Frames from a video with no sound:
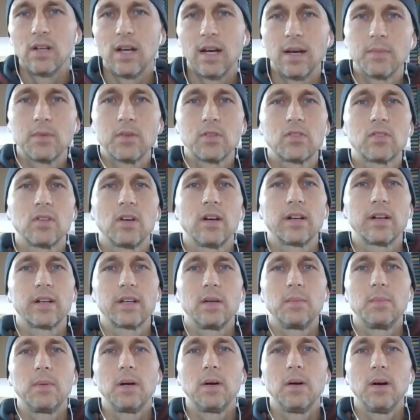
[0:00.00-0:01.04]
I'm just talking
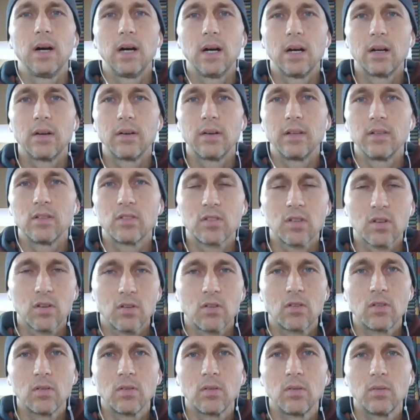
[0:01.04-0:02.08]
about our
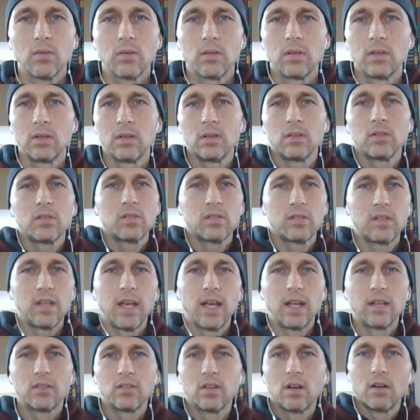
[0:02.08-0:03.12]
internal
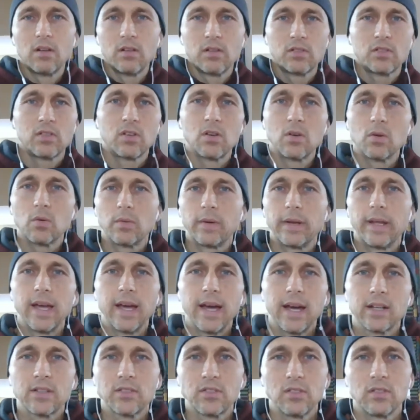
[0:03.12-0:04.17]
stance, our internal
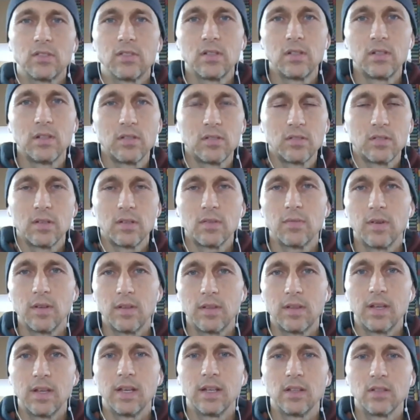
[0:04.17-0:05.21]
reaction to these different
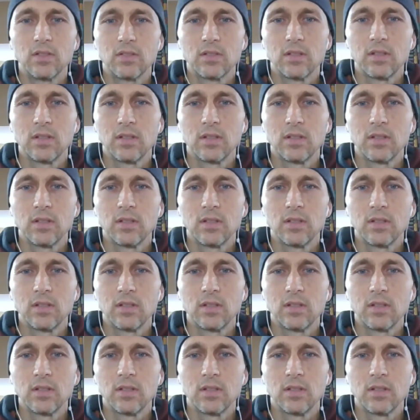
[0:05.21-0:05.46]
things.